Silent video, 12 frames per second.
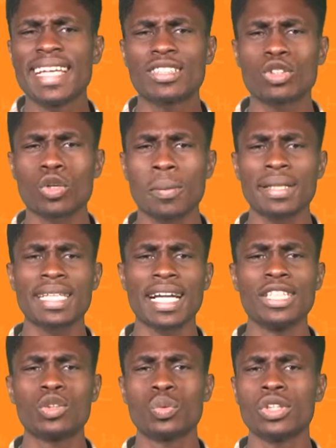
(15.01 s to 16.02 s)
get
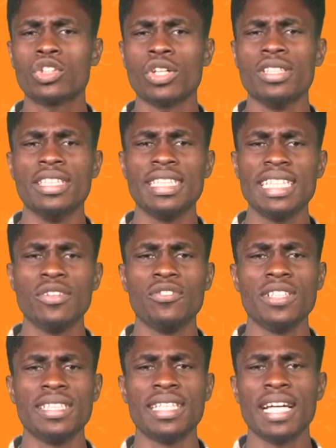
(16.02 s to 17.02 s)
automatically switched on in the
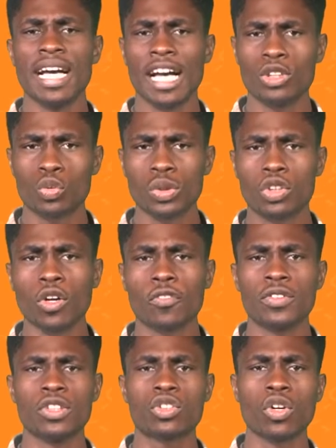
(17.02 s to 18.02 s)
evening and switched
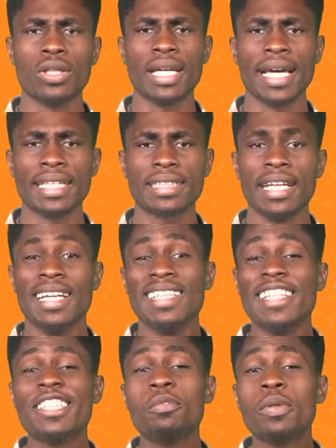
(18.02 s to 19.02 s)
off in the sunlight.
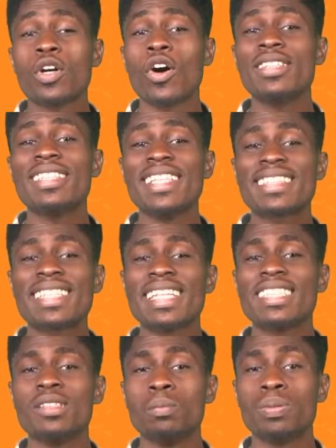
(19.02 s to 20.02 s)
This is because they
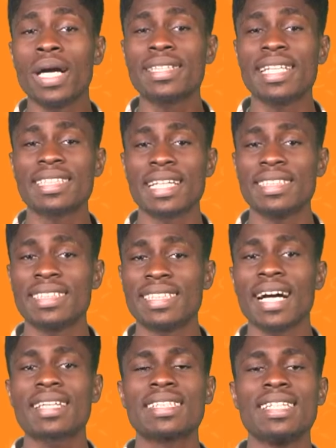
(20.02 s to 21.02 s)
sense the brightness and the
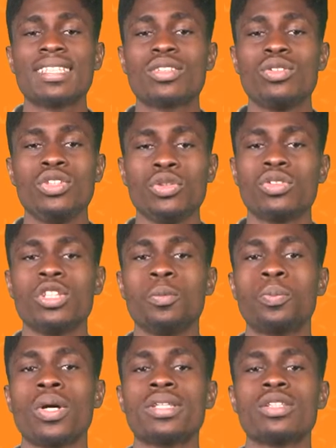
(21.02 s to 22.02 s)
darkness due to the
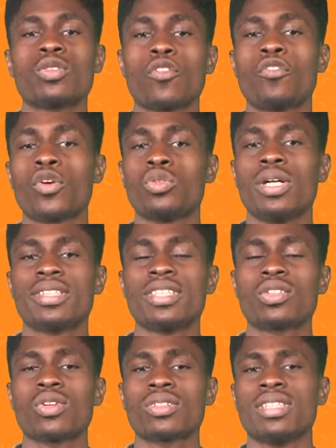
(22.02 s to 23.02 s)
presence of
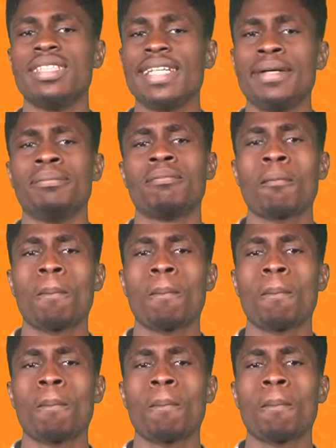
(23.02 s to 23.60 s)
photoresistors in them.